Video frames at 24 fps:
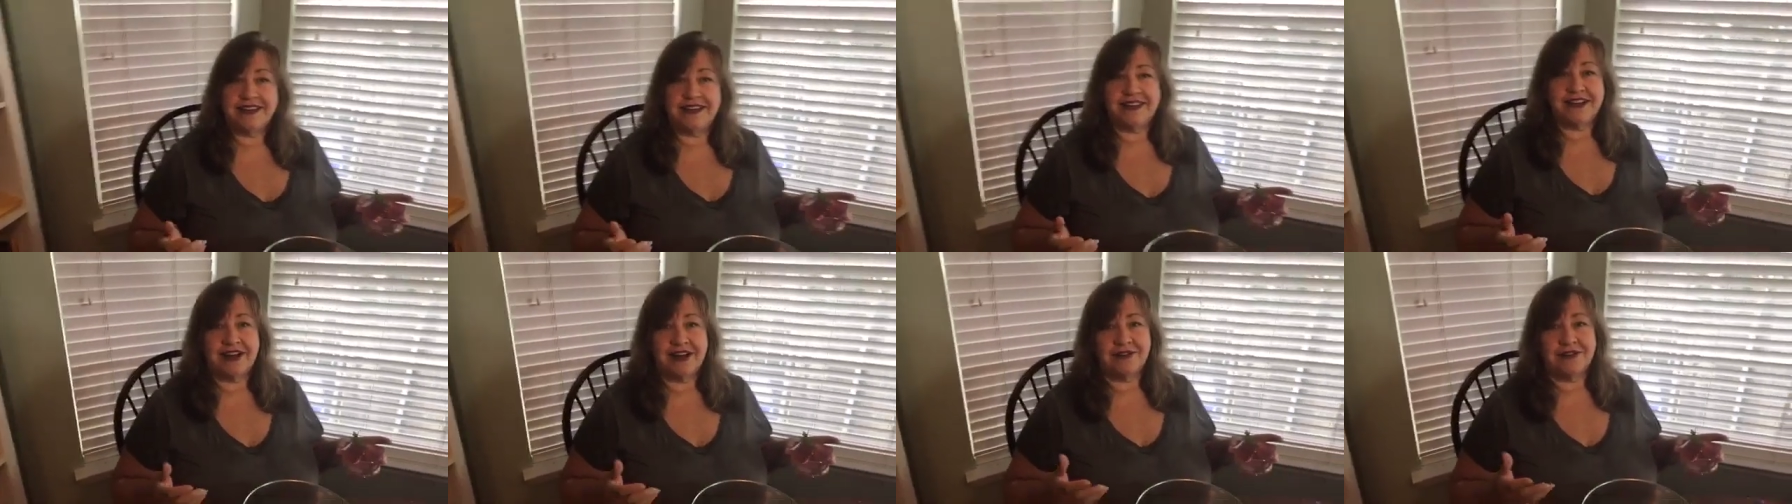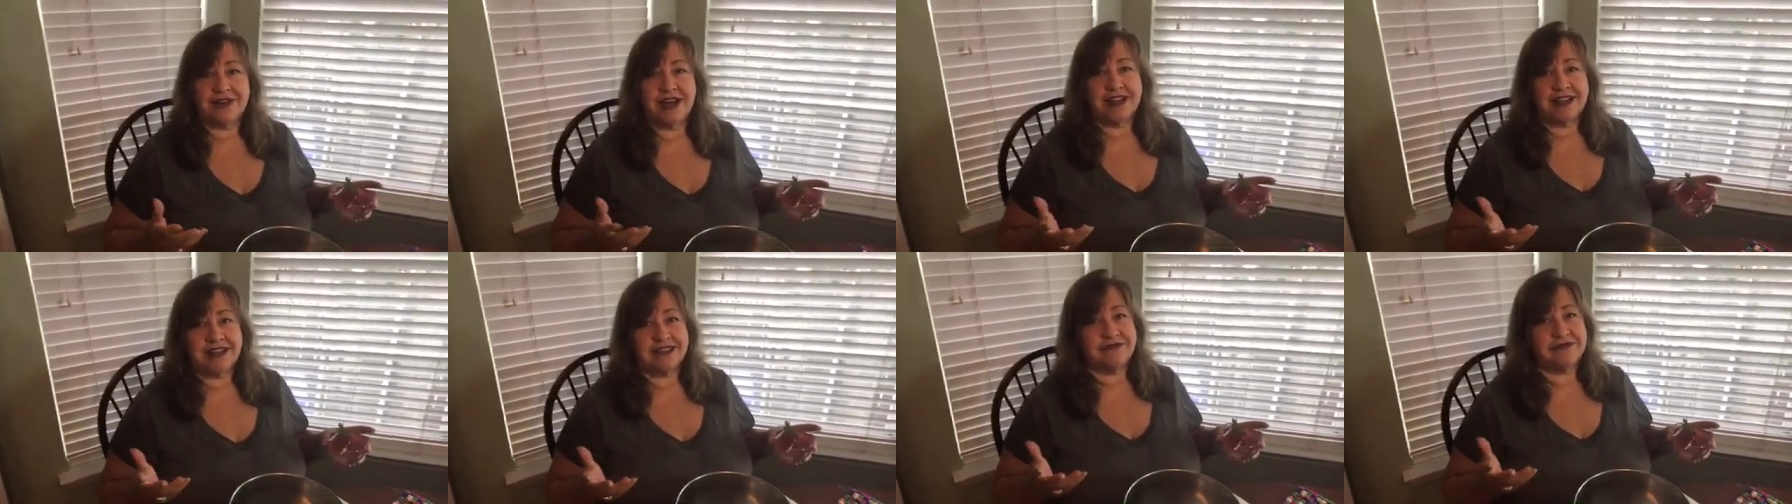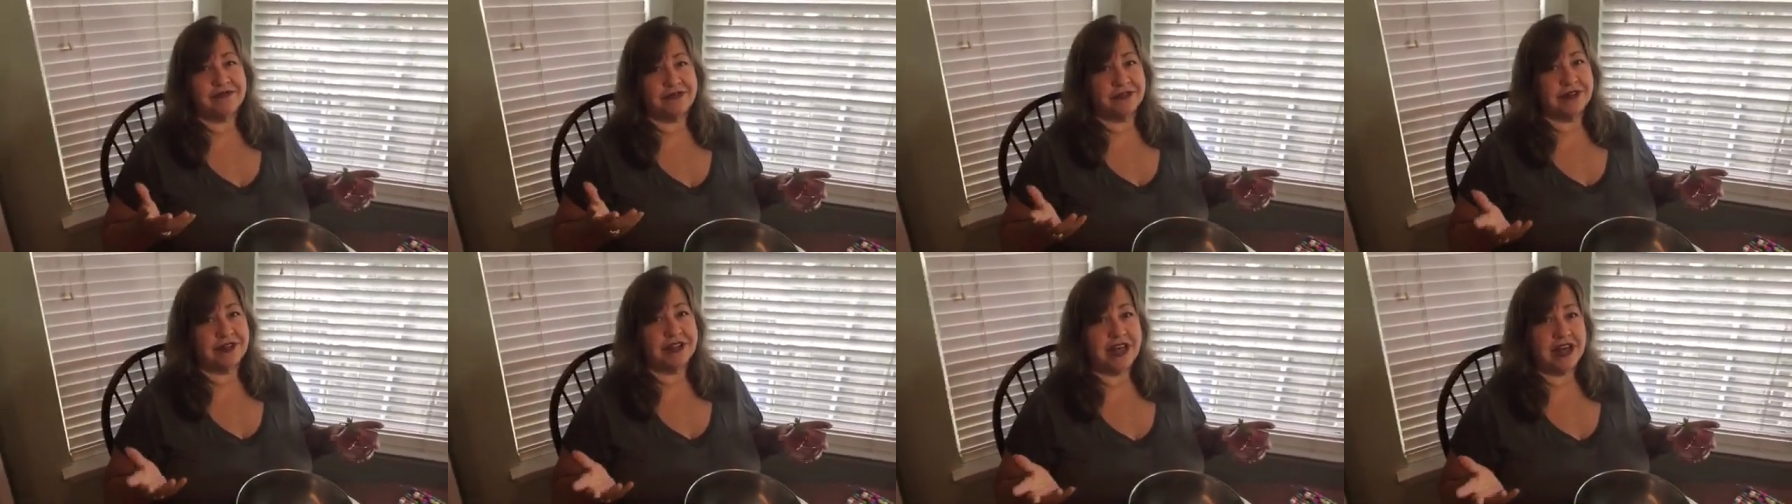you know,
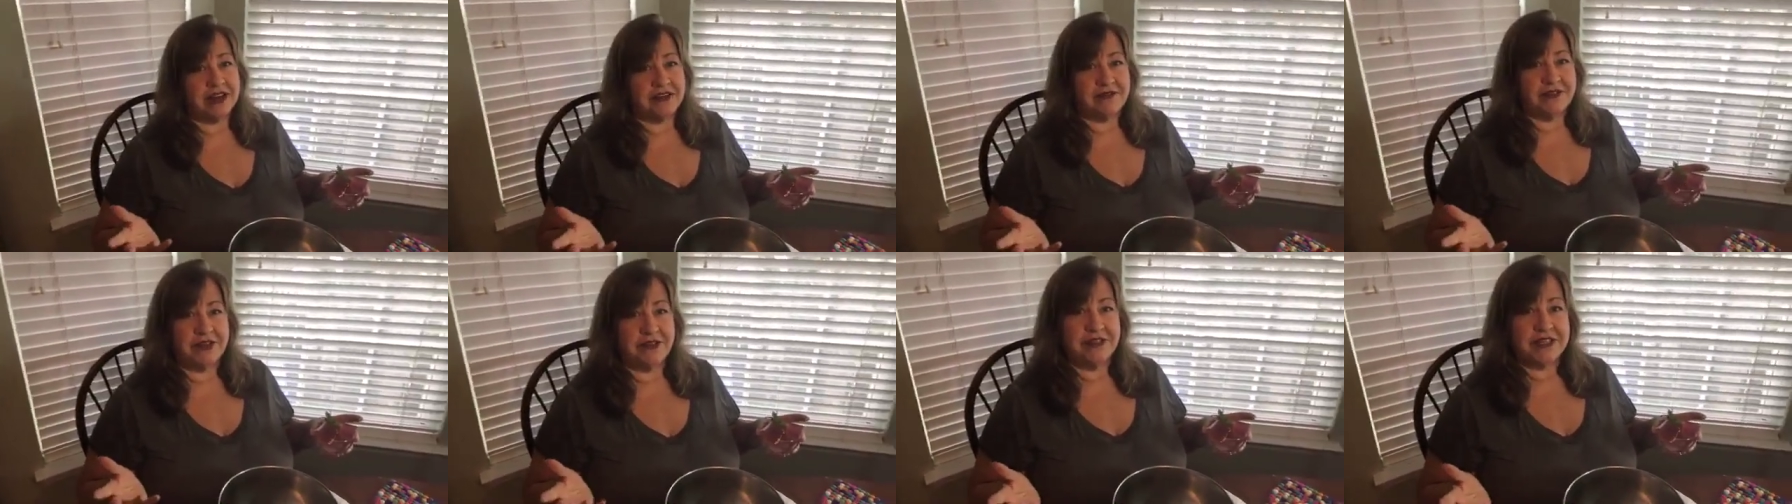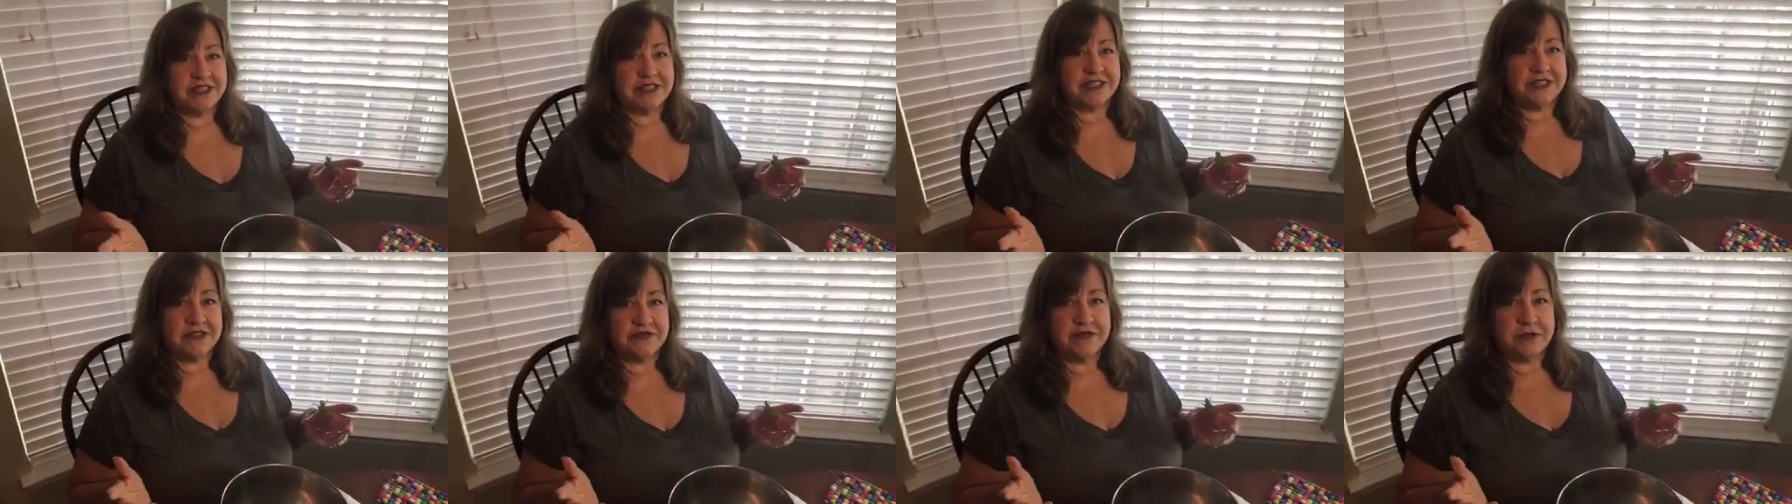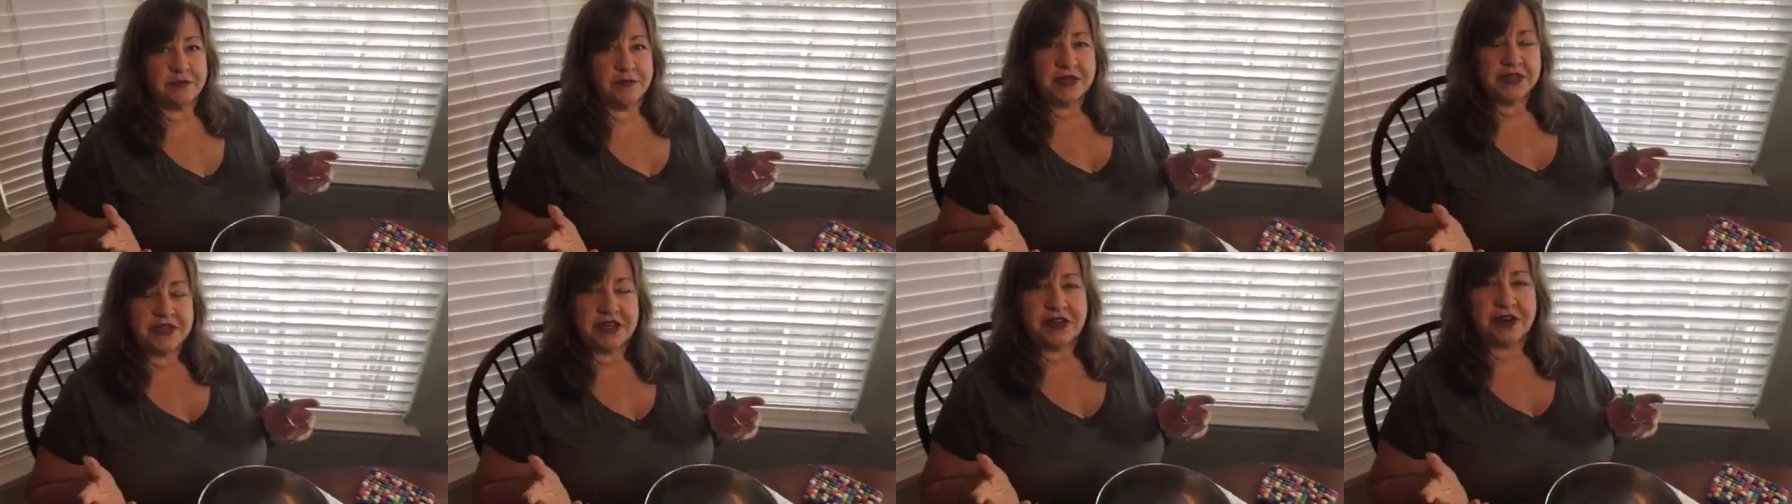for a lot of you this is
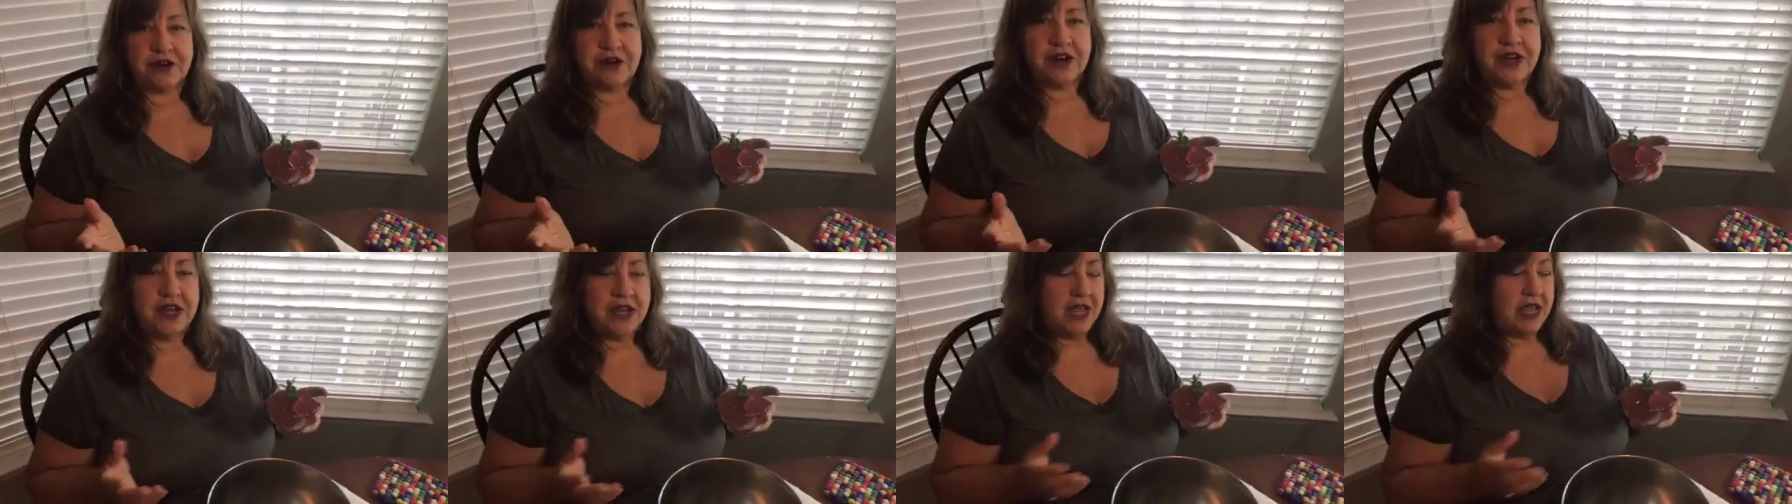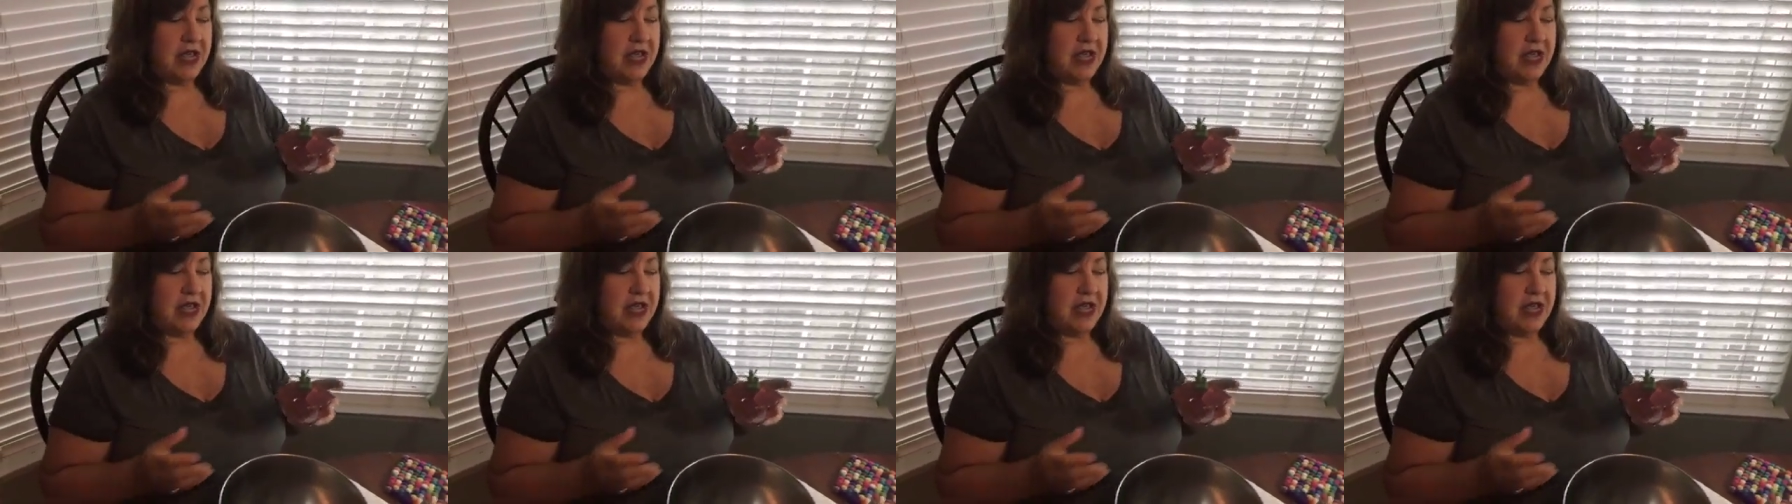familiar.